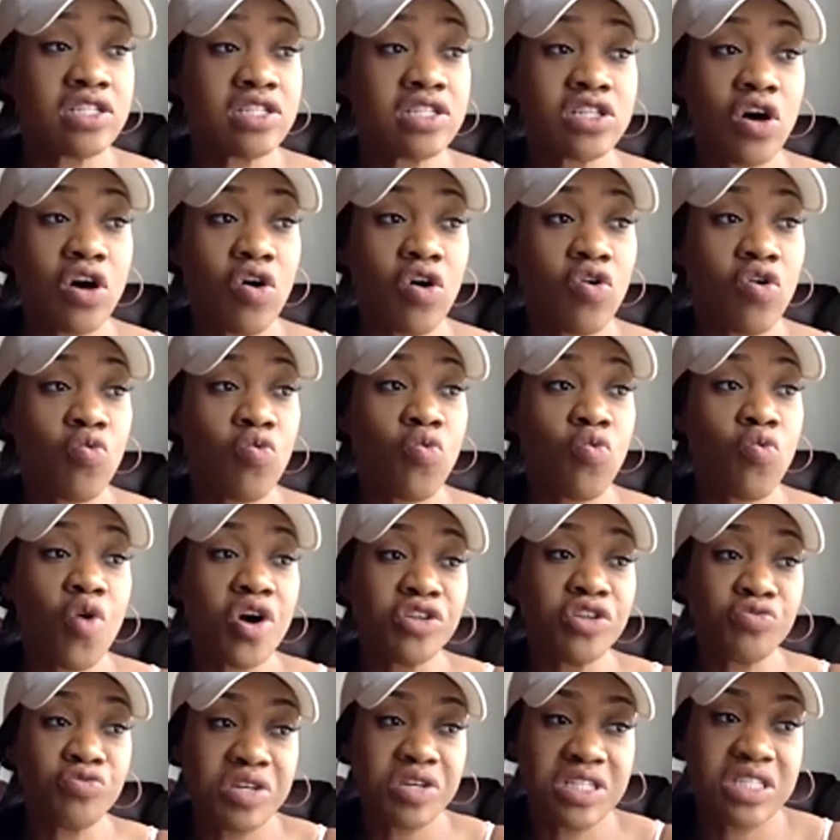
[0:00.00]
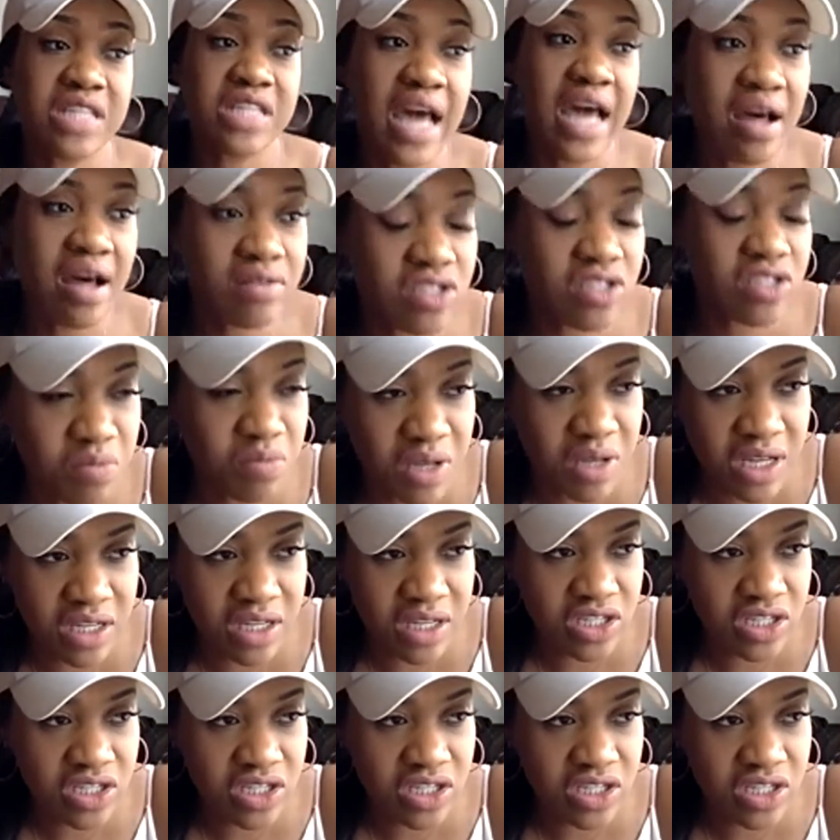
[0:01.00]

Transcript: so one reached out to me,